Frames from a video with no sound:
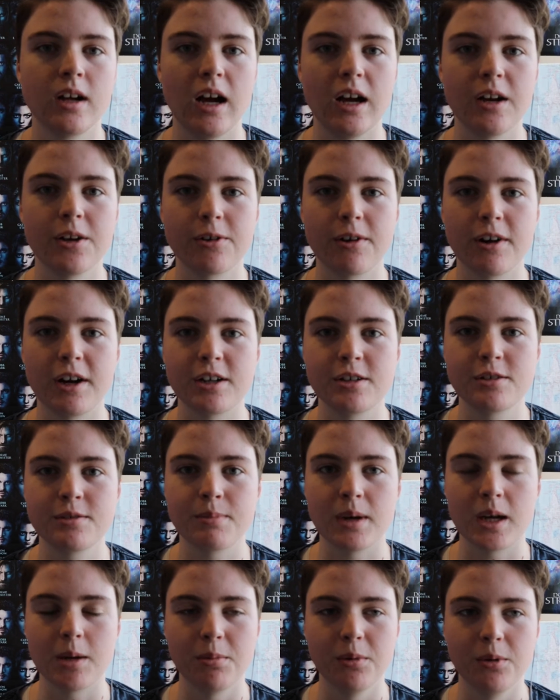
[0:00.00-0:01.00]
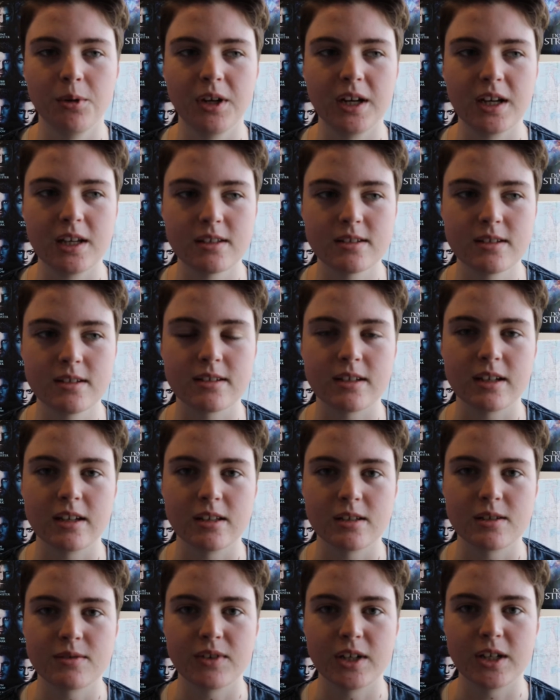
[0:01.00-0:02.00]
Underage people need to see
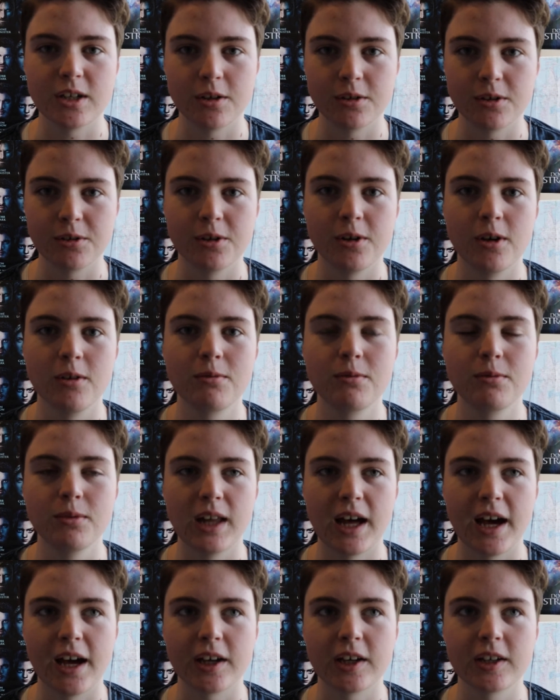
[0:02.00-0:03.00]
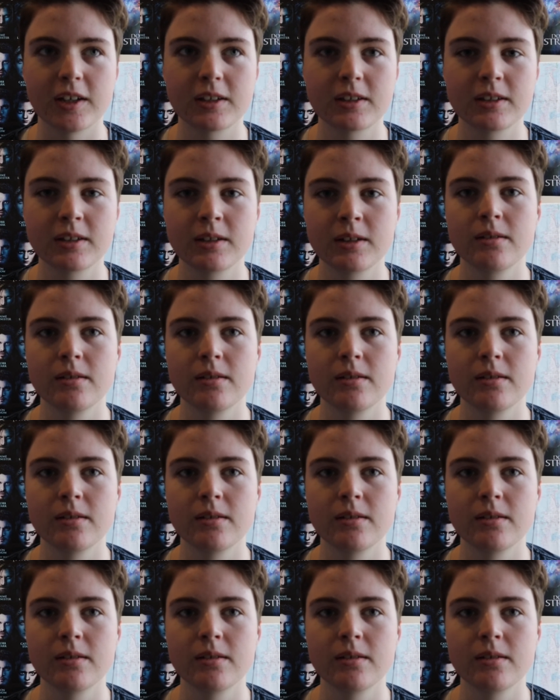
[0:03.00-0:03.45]
this video. Do not flag it.